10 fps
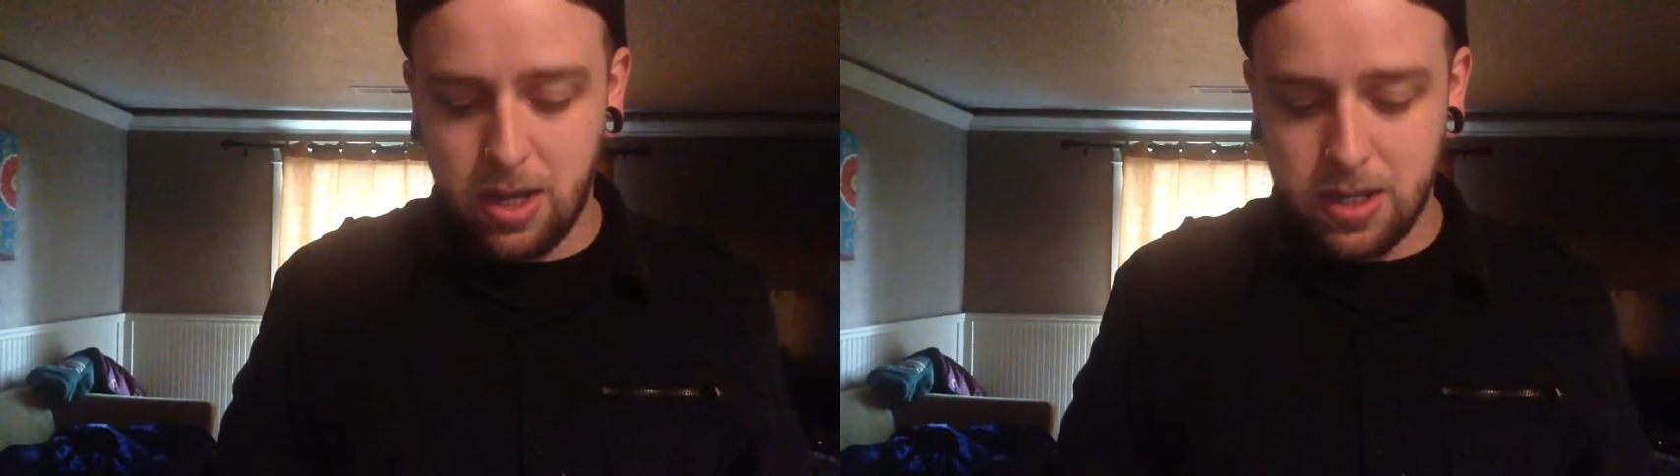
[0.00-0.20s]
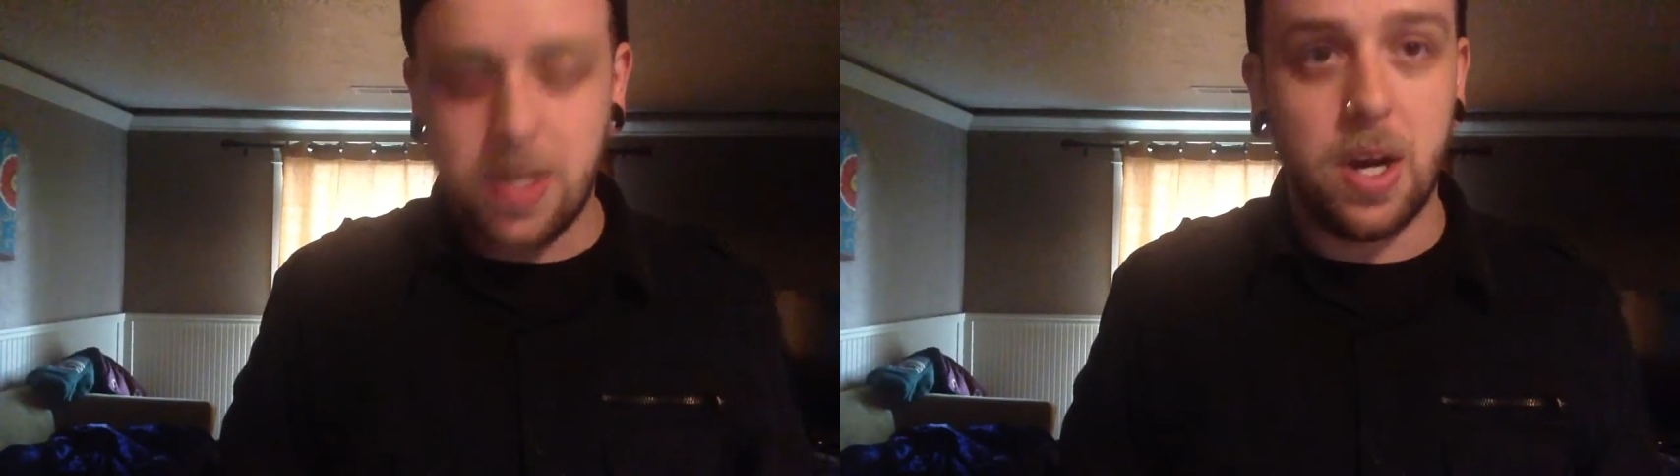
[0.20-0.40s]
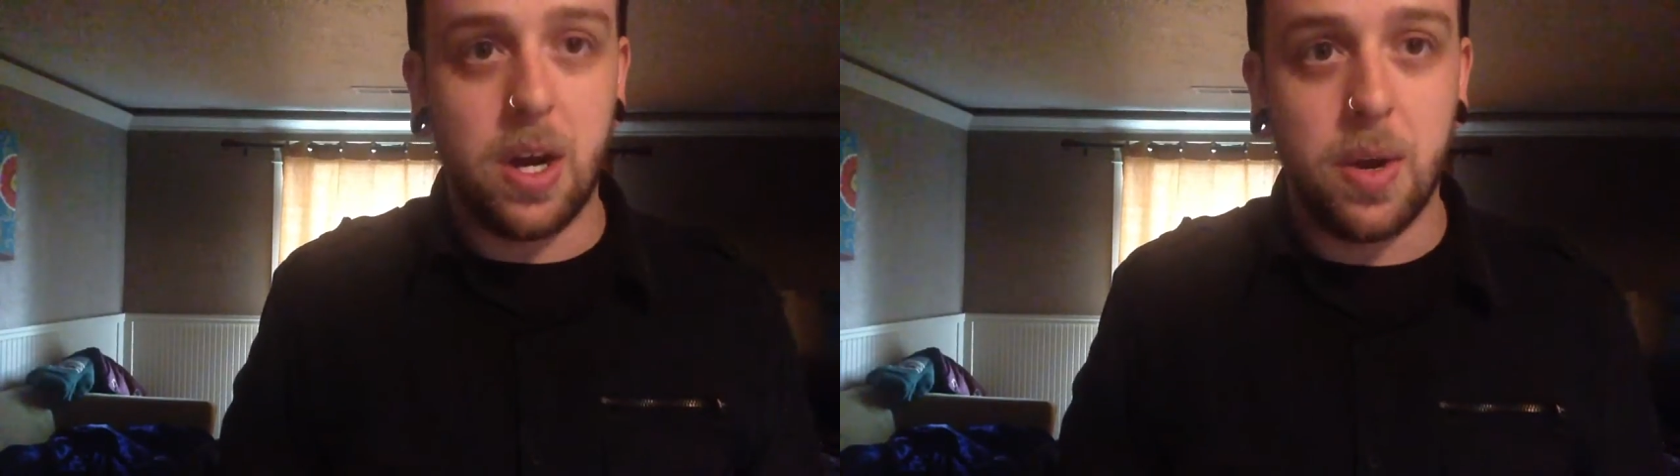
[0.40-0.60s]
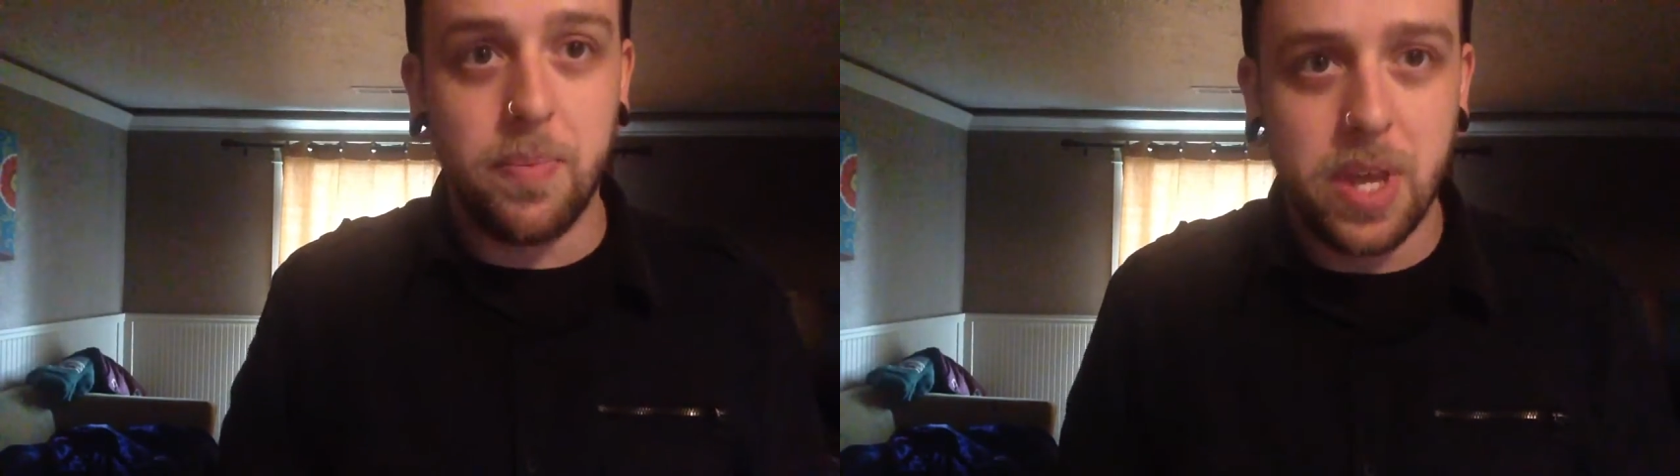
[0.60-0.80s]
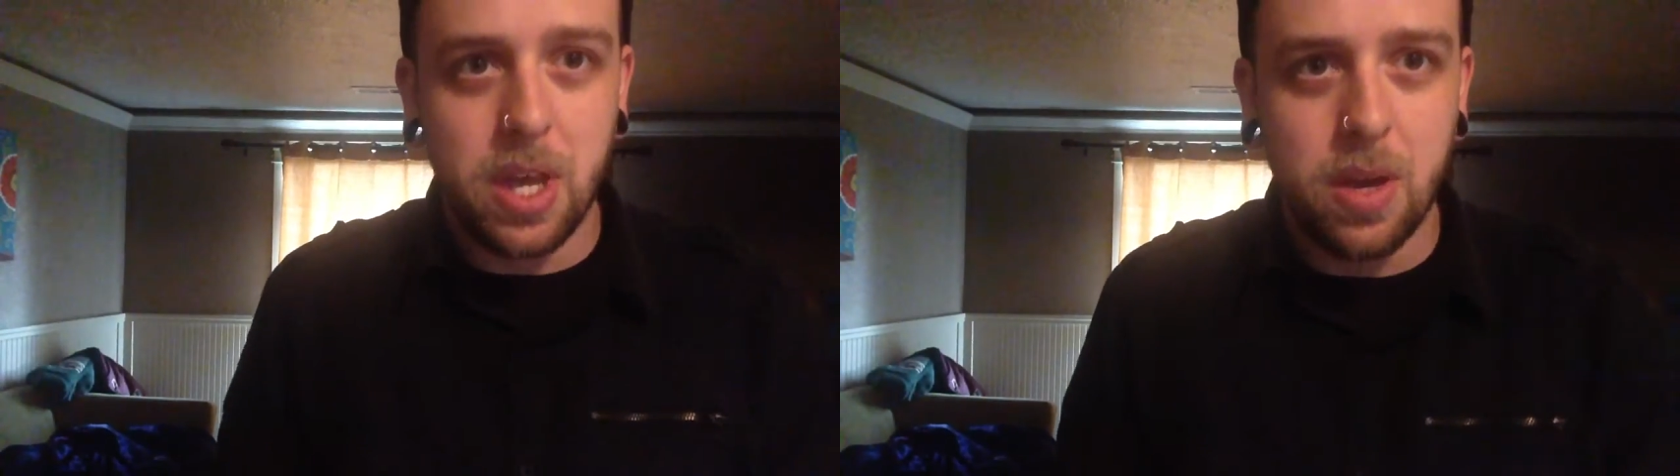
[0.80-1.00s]
So
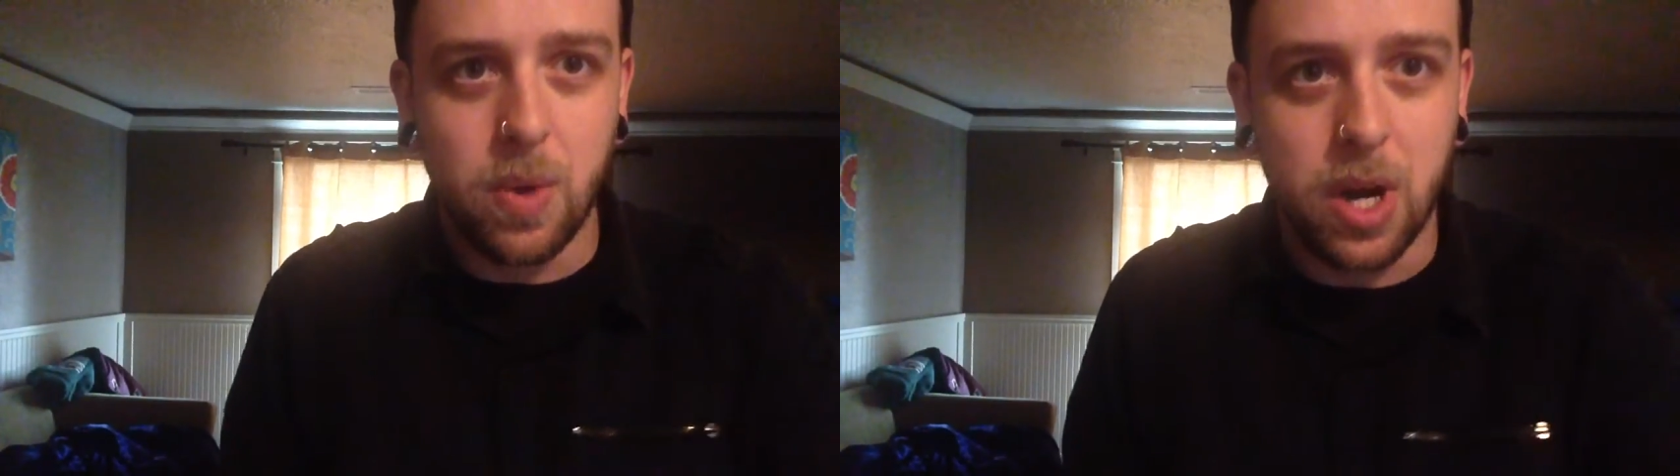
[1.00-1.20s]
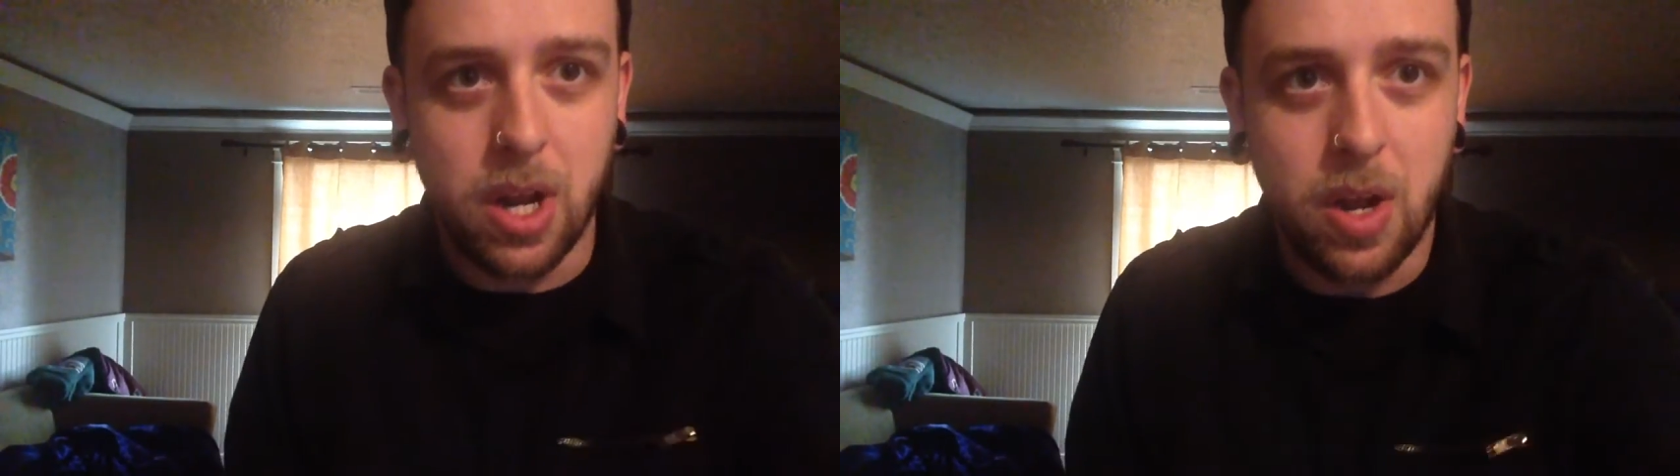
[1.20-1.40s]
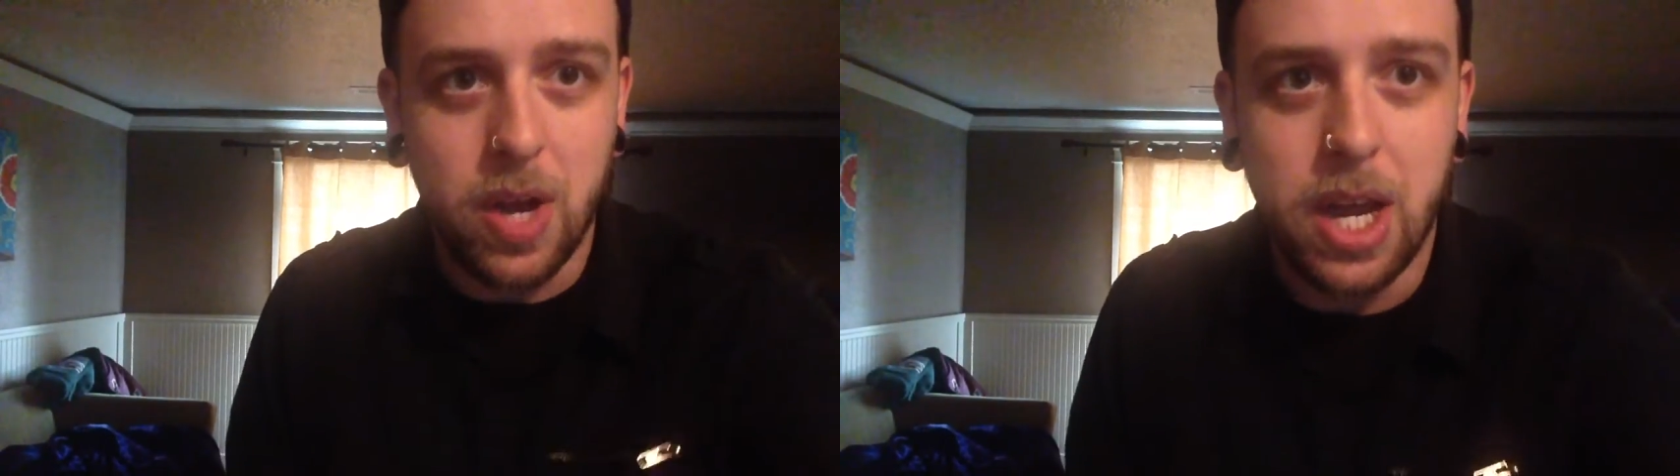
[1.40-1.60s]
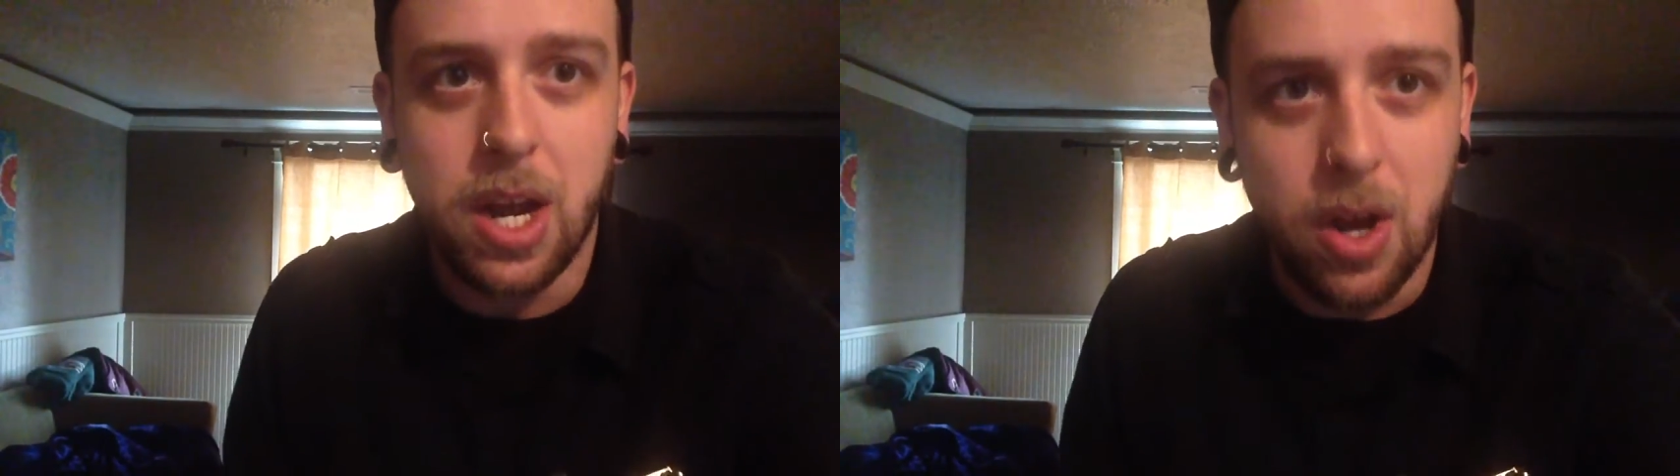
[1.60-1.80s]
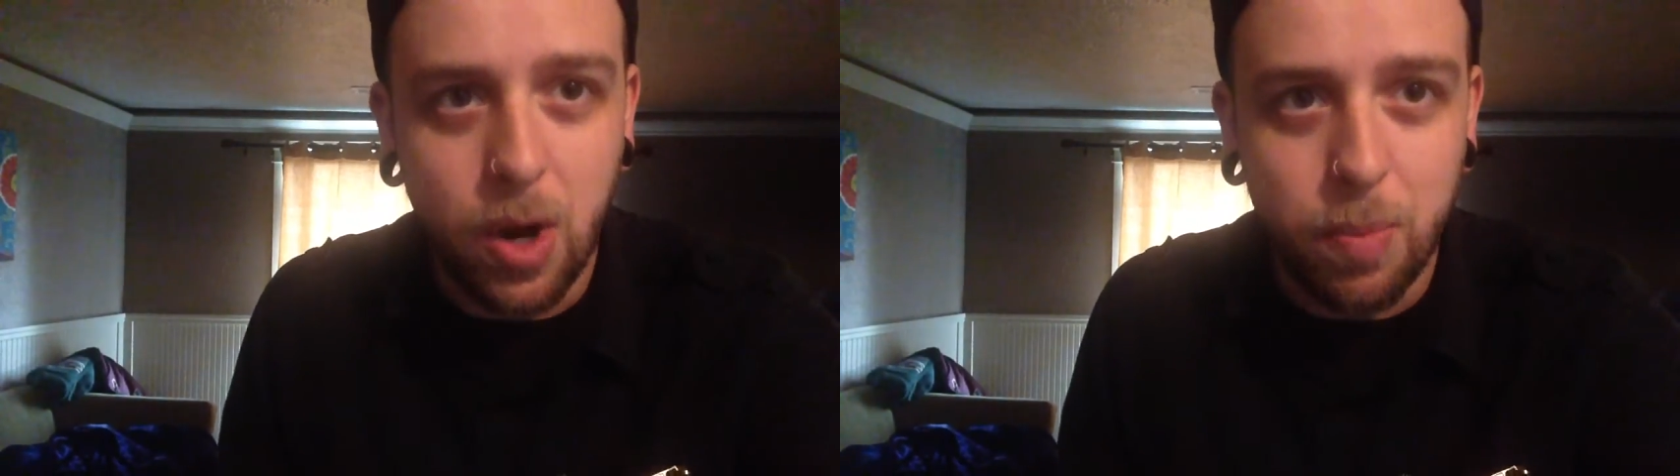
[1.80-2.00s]
we're going to go ahead
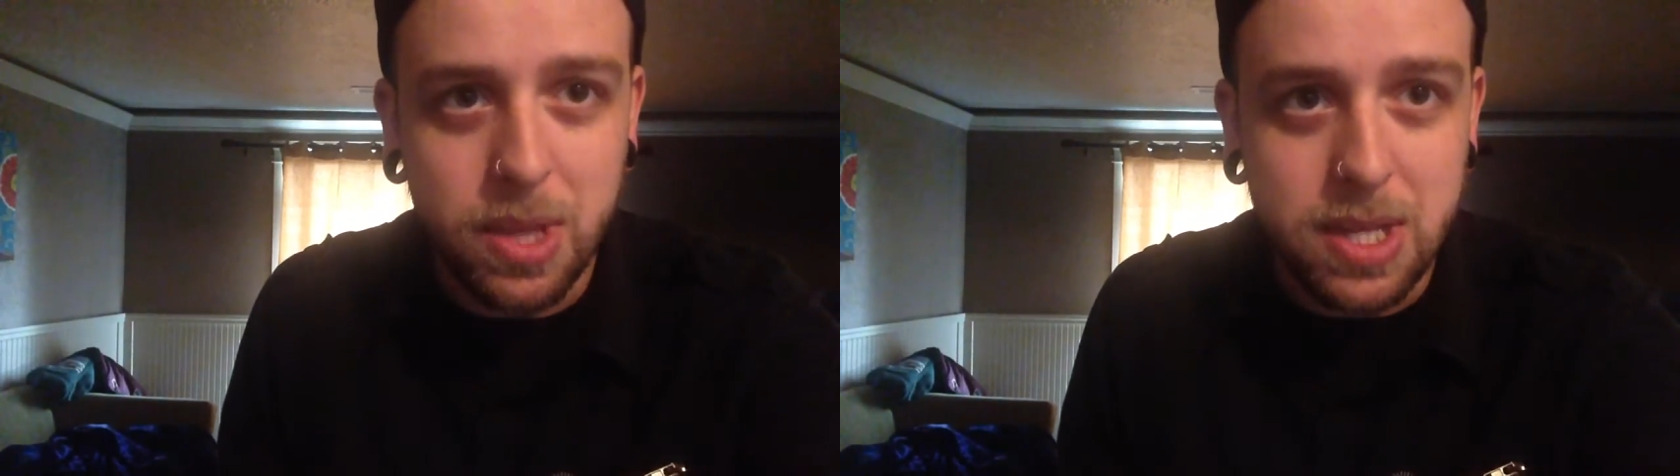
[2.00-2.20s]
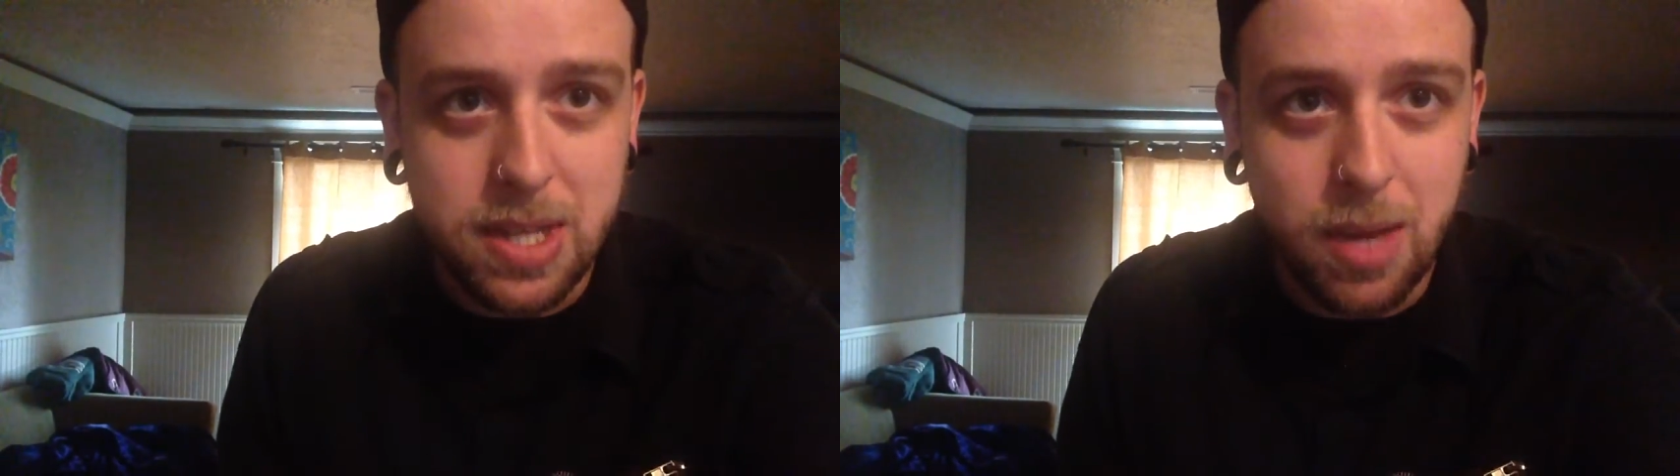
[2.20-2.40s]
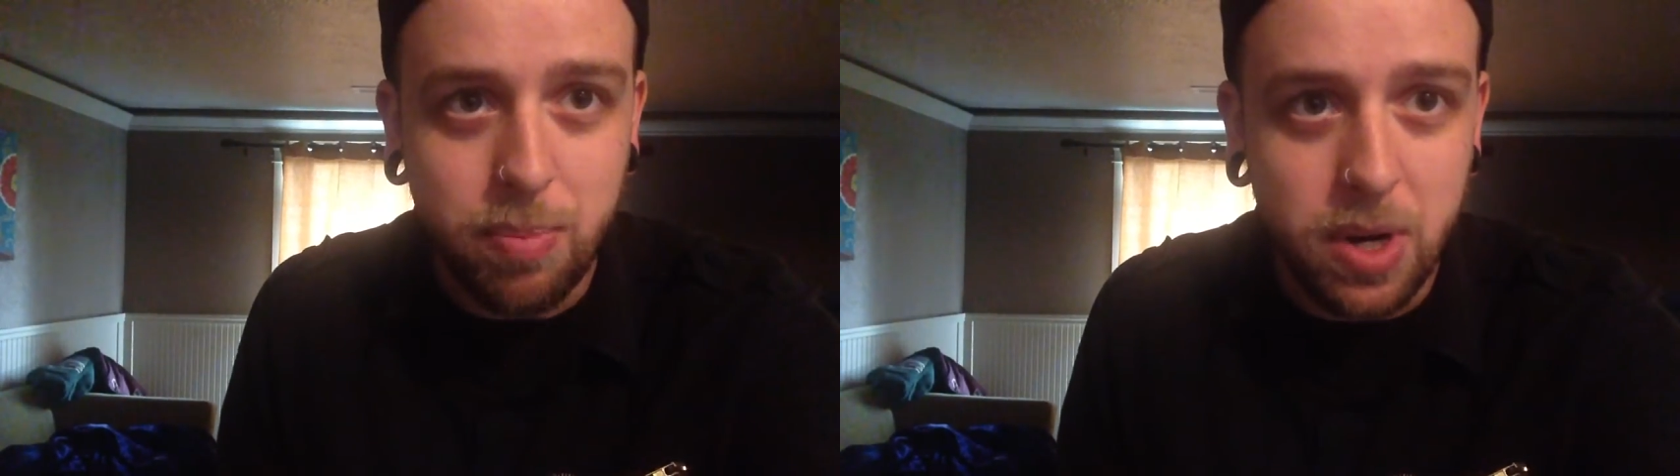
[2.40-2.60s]
and open this up,